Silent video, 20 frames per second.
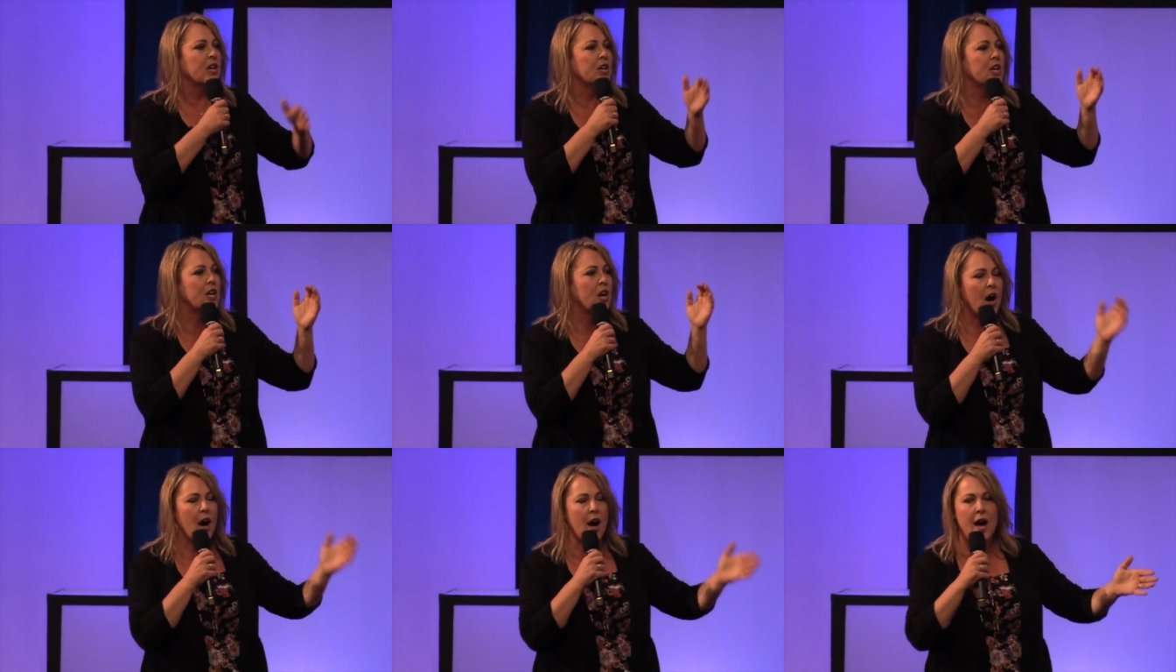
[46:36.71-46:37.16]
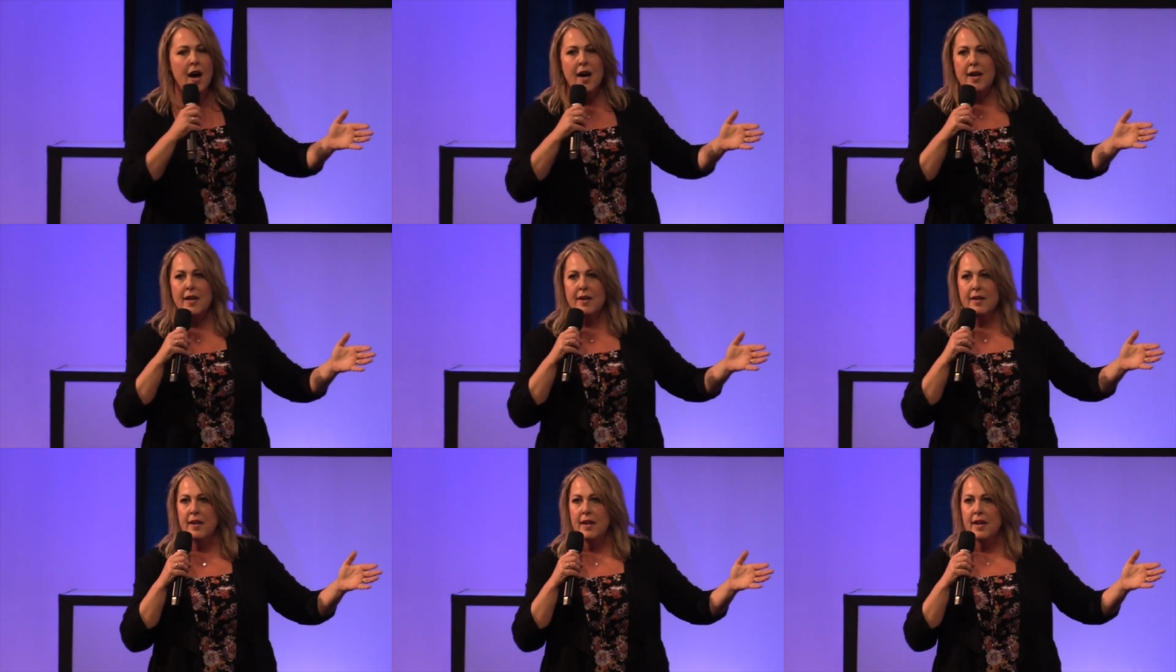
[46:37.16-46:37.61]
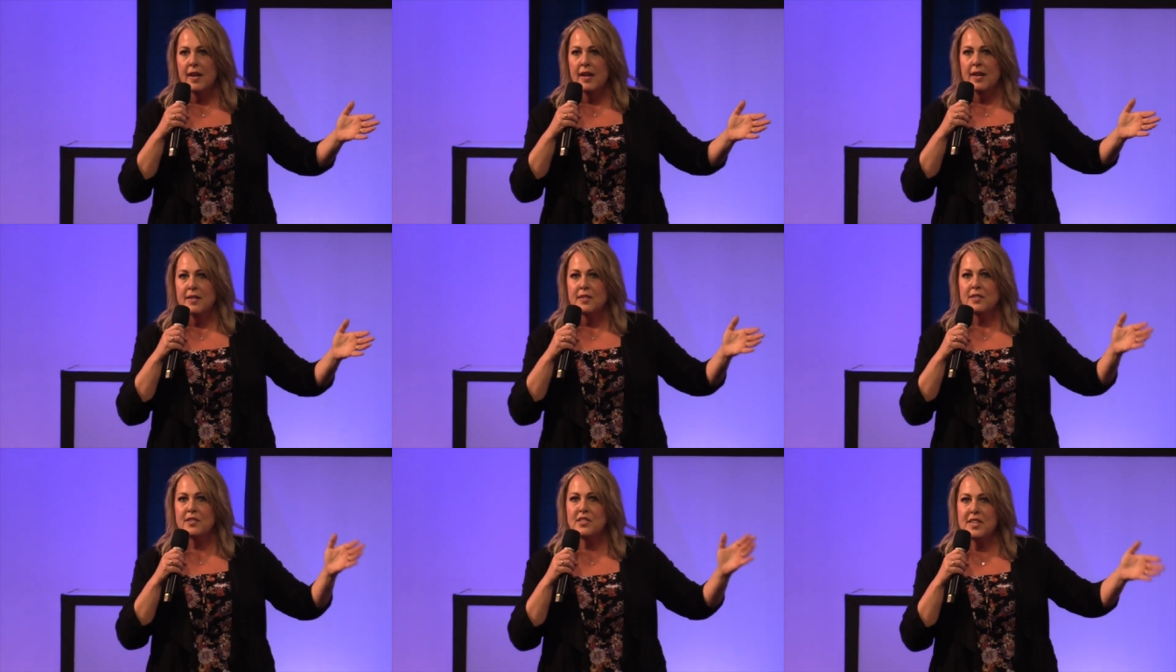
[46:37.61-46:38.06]
God
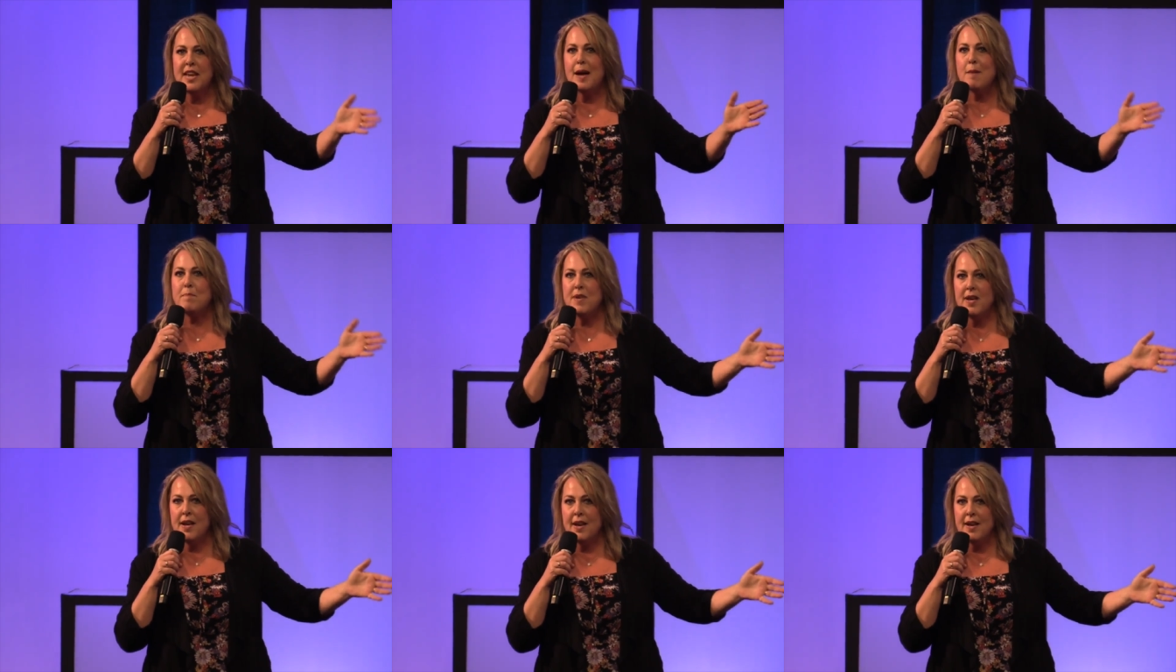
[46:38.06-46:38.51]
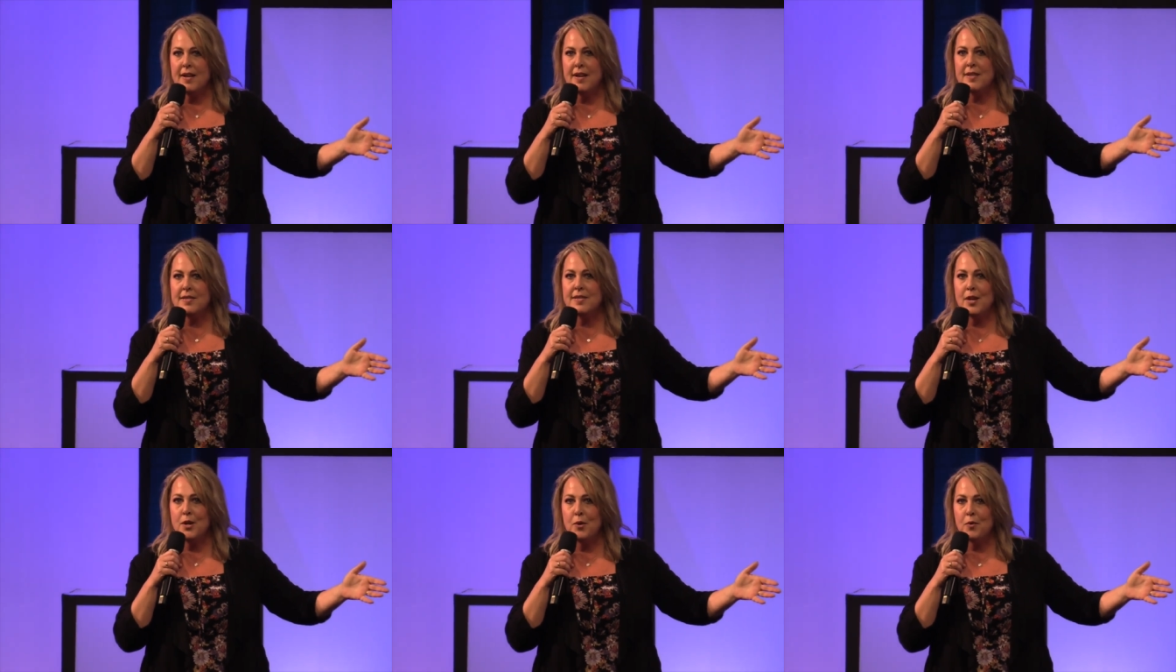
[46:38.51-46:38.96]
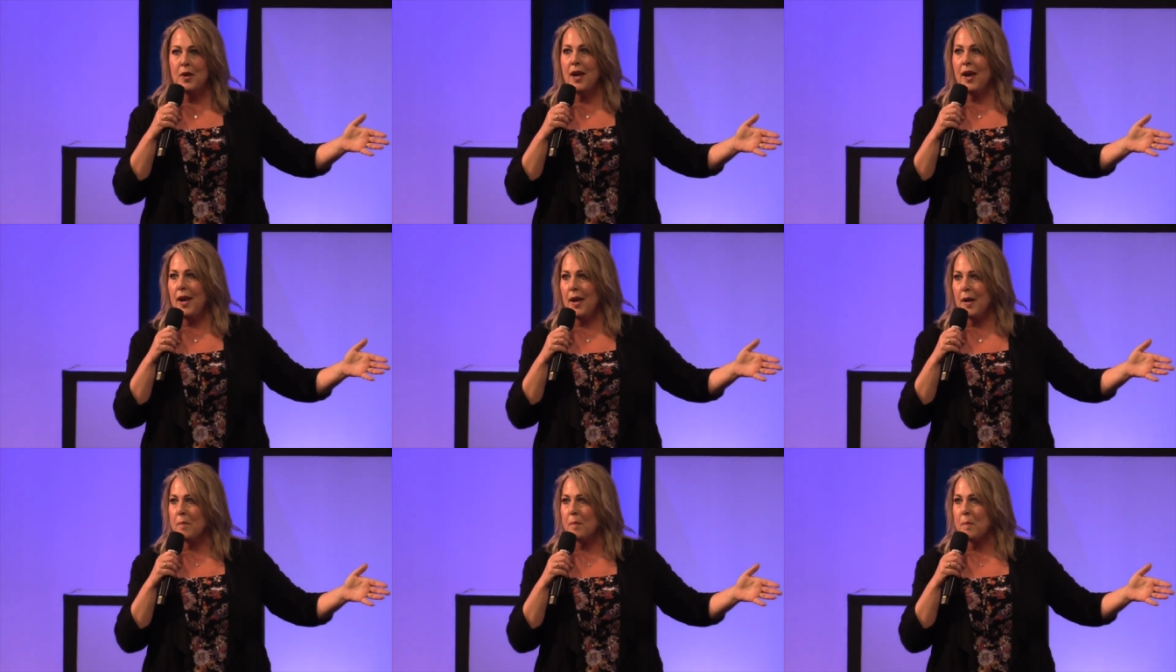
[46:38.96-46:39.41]
stepped in and said,
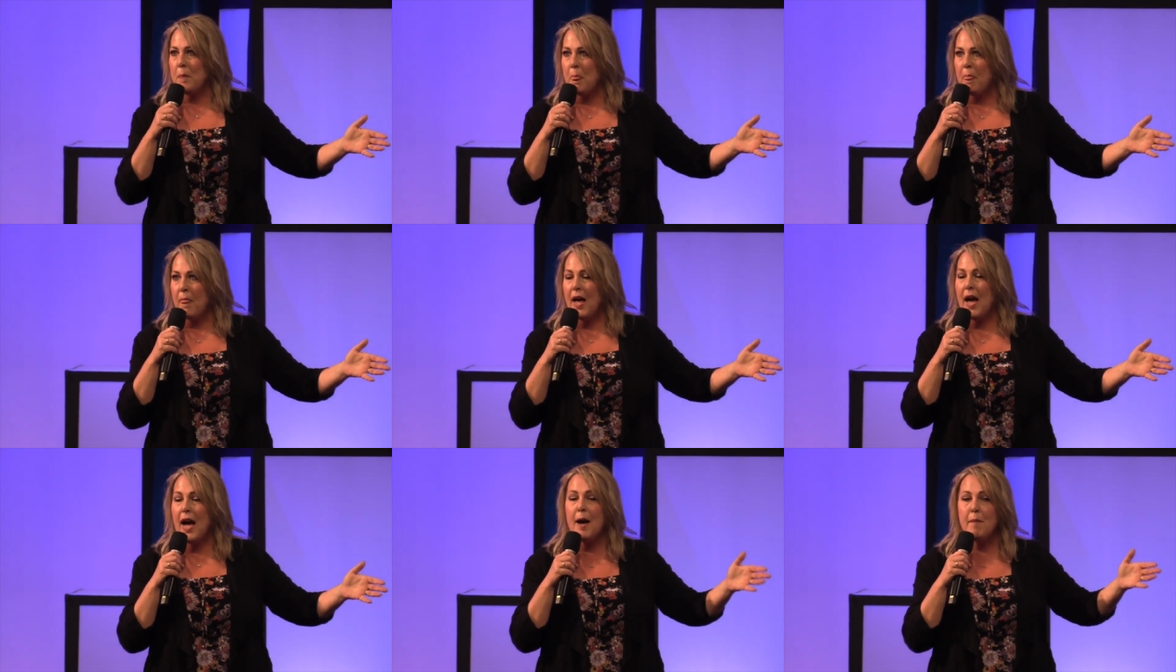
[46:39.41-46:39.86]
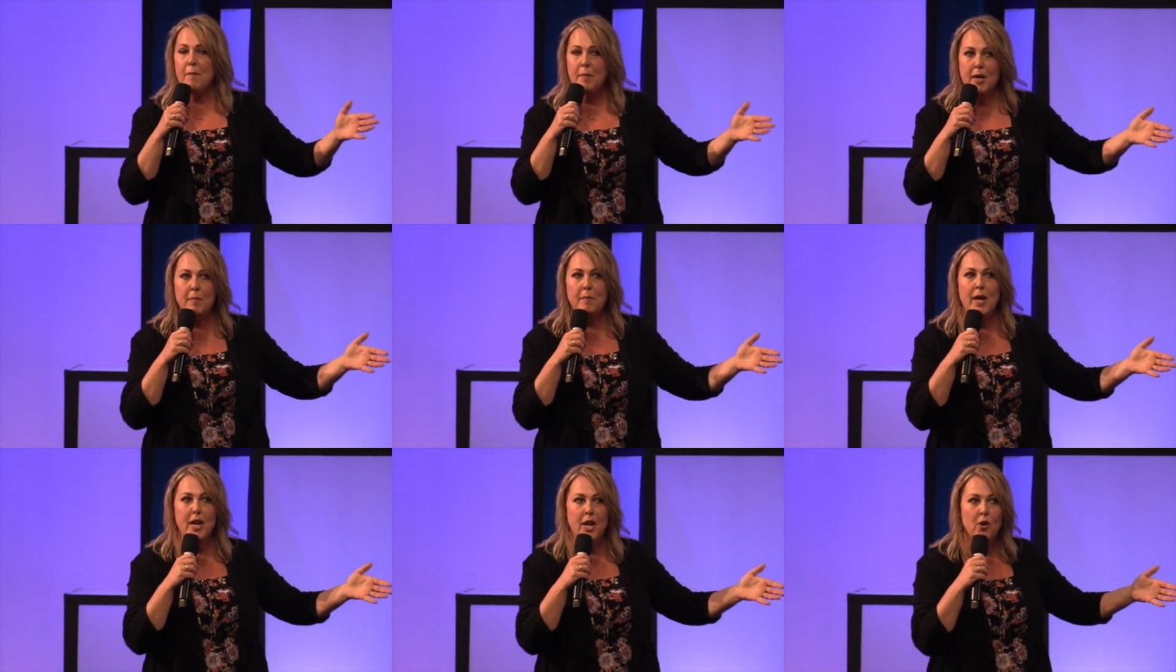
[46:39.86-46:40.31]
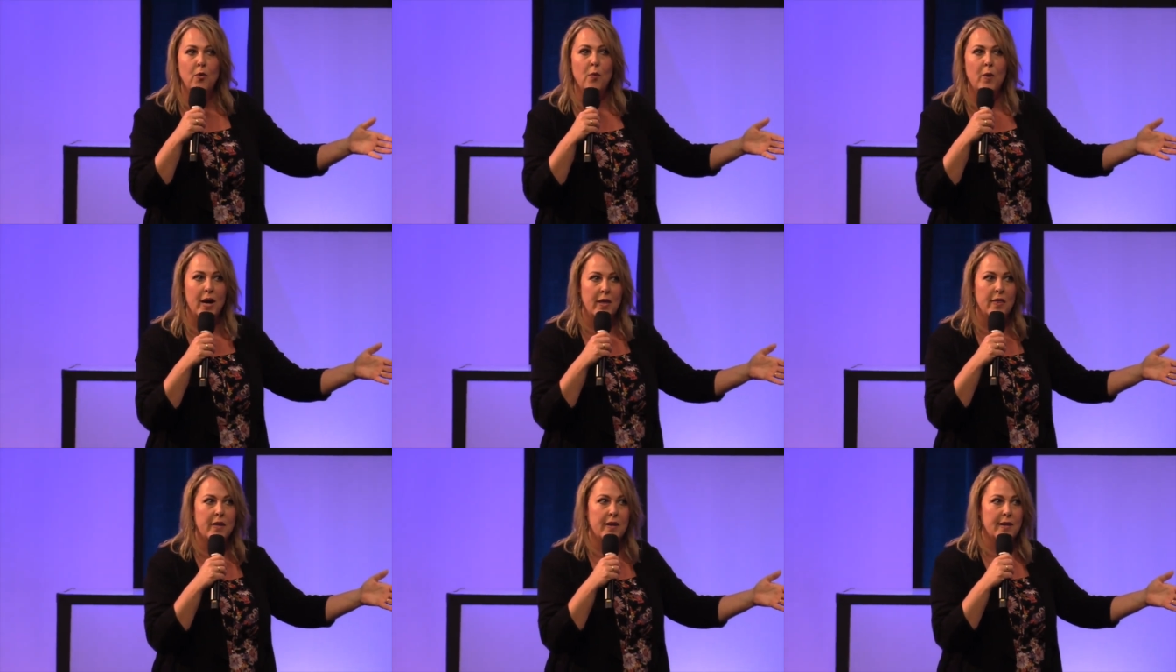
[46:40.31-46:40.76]
okay, I'm going to make a
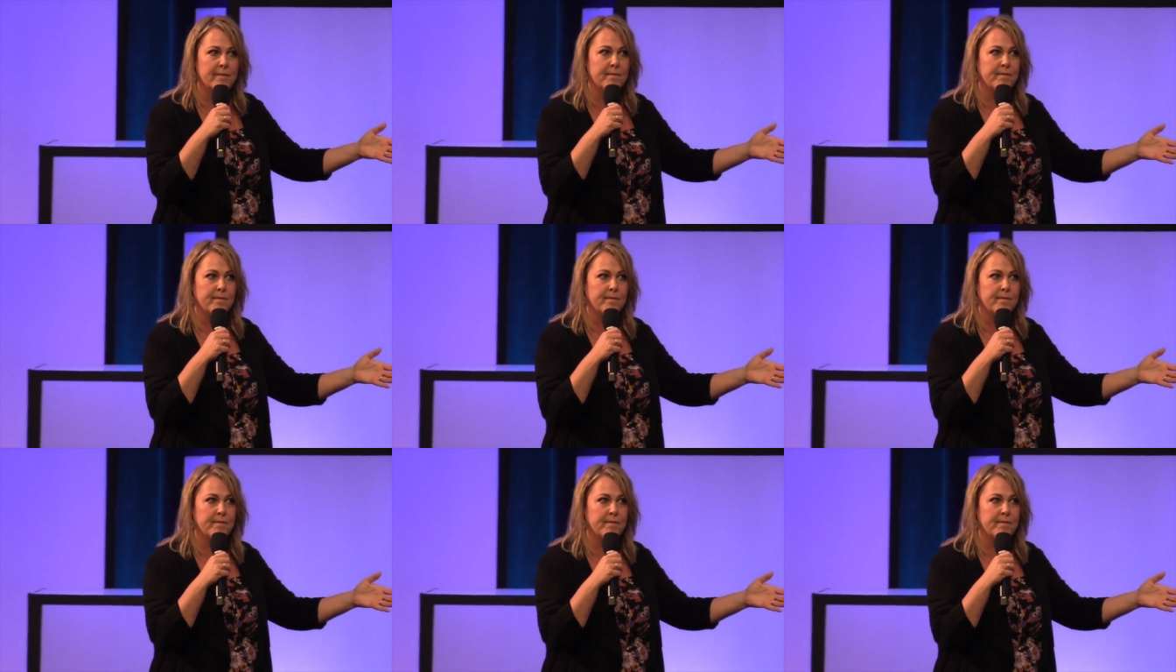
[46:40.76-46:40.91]
way then.